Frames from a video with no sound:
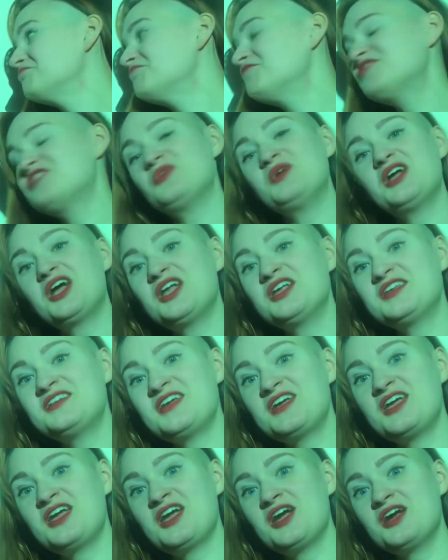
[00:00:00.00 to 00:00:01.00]
So we gotta
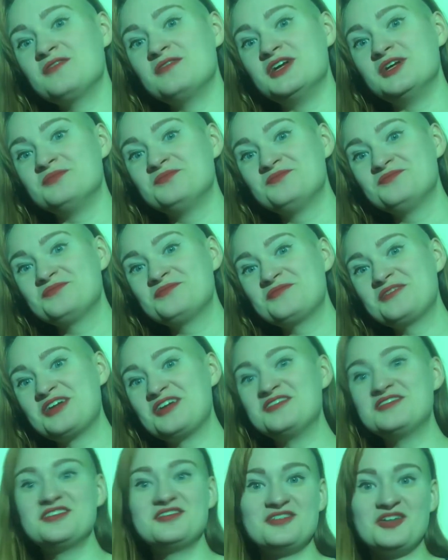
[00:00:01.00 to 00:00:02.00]
take care of it,
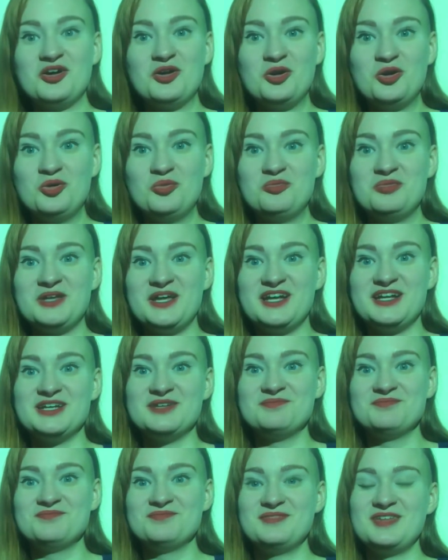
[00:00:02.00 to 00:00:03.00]
because it's our home planet
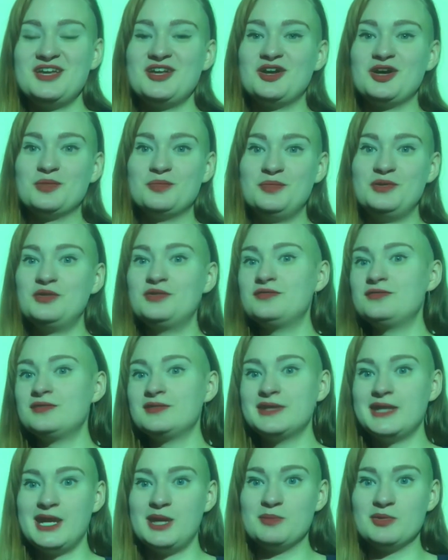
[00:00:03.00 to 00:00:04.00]
in our beautiful
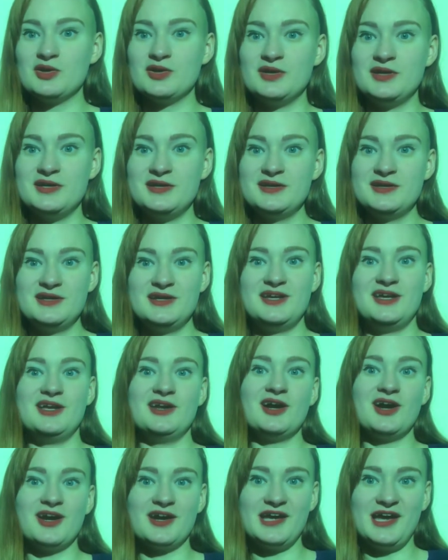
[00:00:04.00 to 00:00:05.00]
neighborhood in
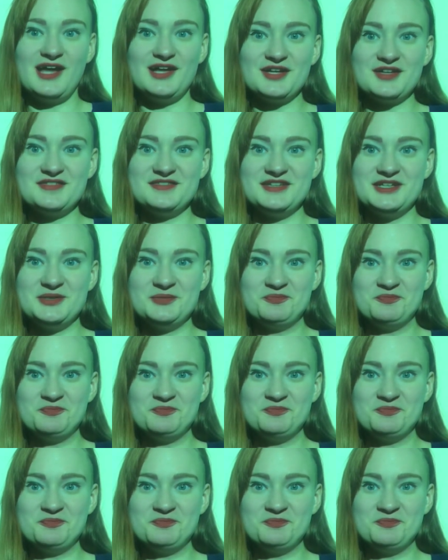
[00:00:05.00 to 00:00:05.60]
our galaxy.